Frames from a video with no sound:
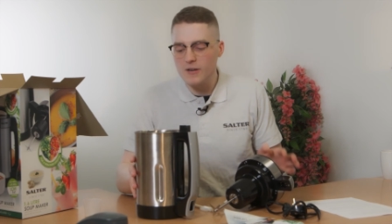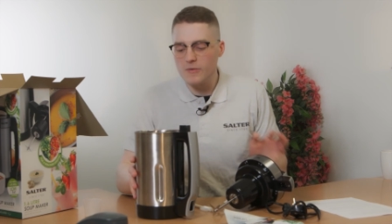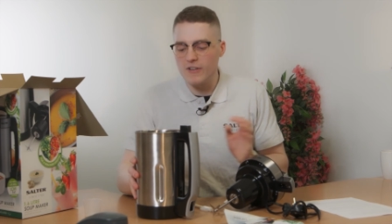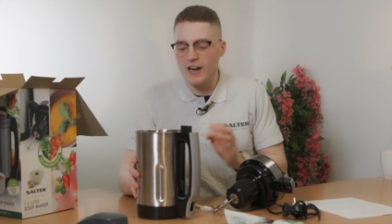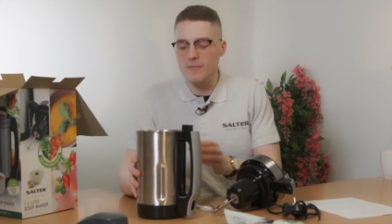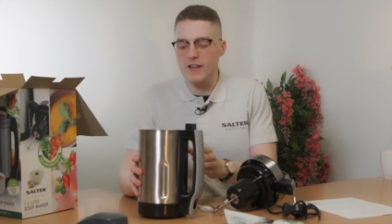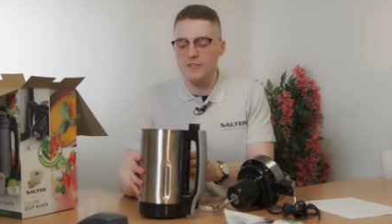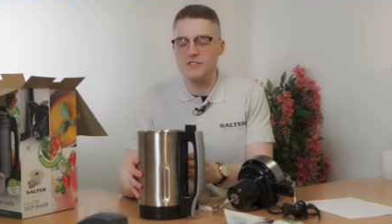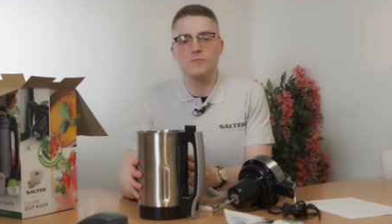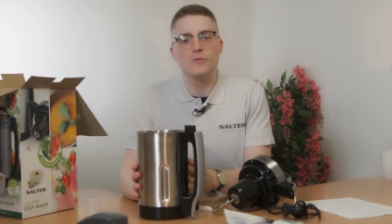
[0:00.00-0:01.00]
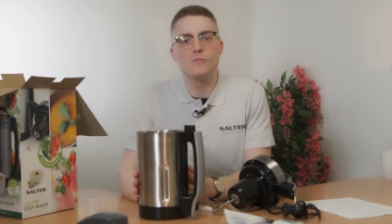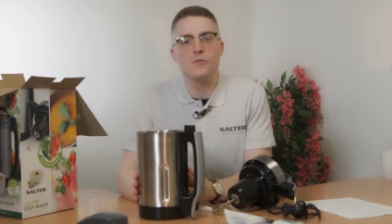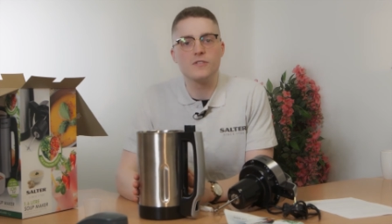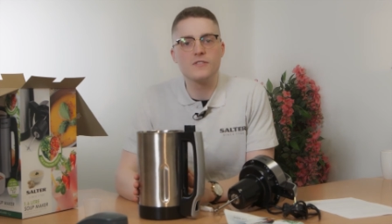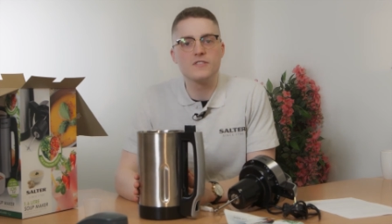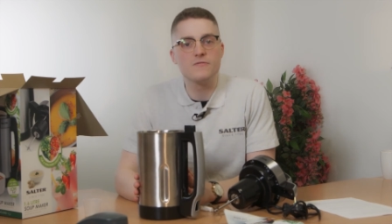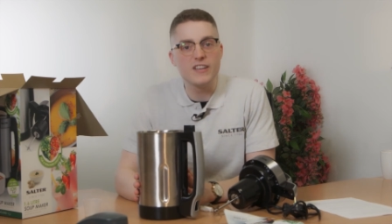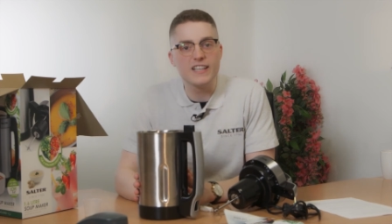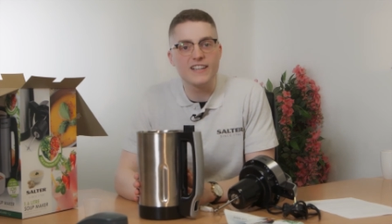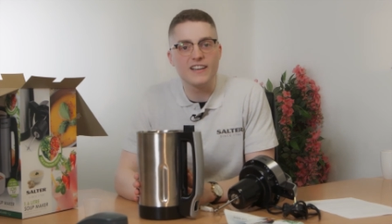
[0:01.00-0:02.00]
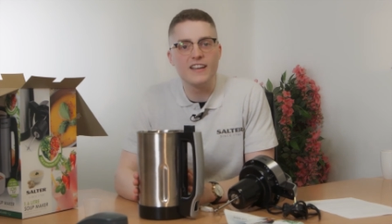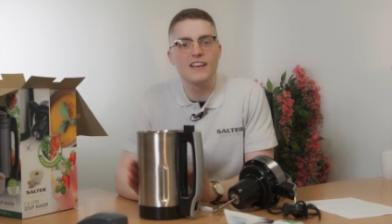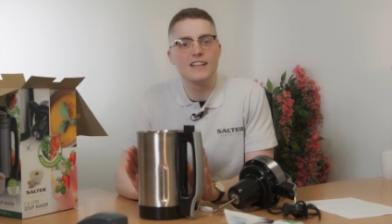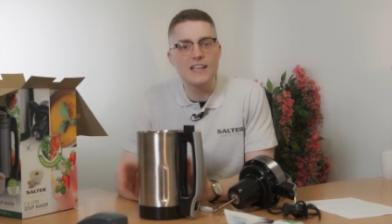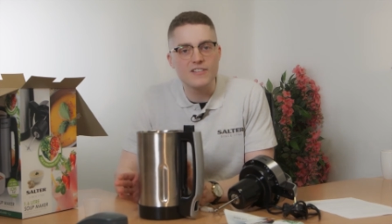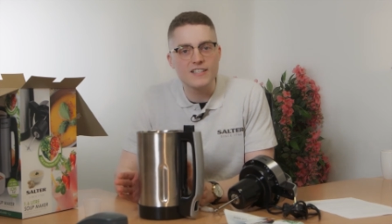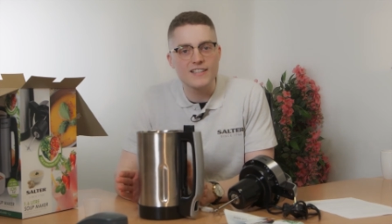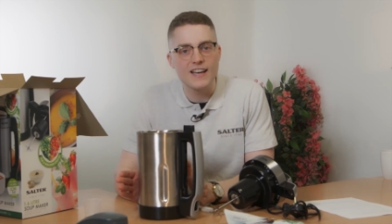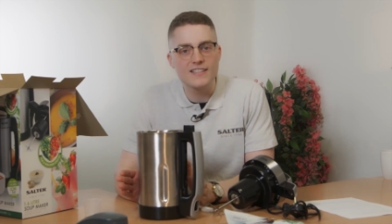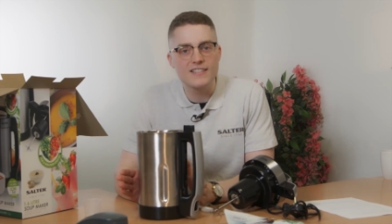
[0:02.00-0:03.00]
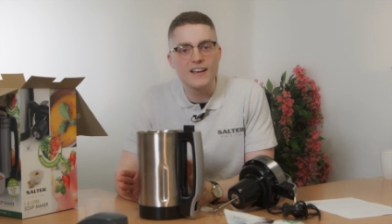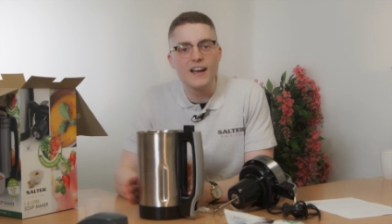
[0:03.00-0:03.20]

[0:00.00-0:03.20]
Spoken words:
we recommend use some warm water and some vinegar, leave it to set,